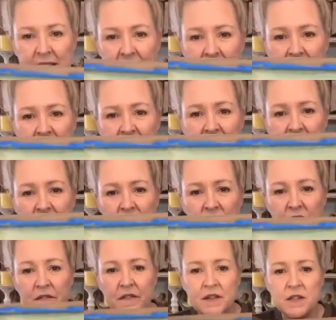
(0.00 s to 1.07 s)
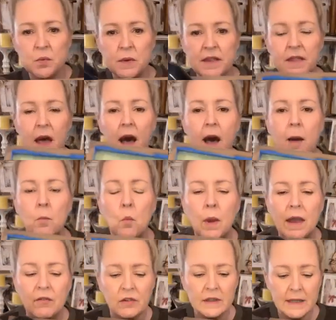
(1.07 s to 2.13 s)
did the inside surface with
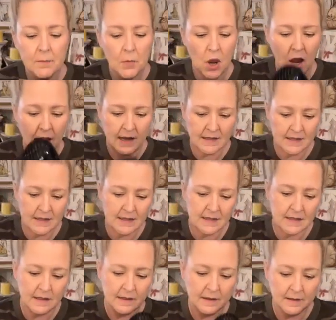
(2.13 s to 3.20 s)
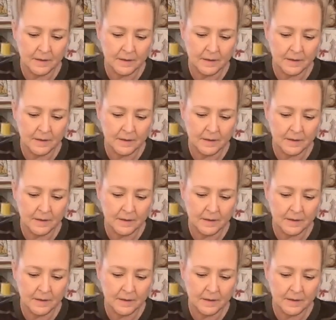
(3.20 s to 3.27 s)
Waverly Moss.